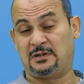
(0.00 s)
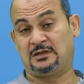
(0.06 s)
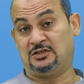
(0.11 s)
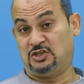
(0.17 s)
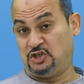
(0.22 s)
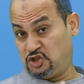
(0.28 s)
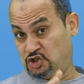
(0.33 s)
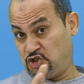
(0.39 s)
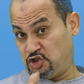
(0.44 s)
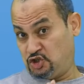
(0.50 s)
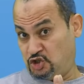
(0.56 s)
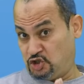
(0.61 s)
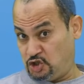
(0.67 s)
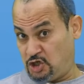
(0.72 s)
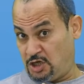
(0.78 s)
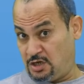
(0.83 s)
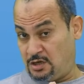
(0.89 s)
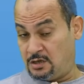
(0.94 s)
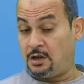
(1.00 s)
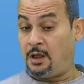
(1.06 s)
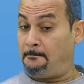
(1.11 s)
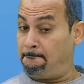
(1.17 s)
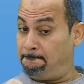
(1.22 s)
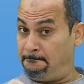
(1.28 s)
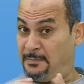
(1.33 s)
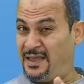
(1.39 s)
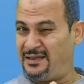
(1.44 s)
stage of the
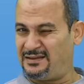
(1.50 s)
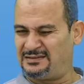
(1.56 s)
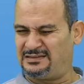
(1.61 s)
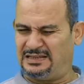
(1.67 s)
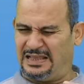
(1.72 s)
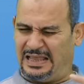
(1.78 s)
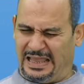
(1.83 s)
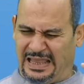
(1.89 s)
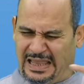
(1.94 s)
final step?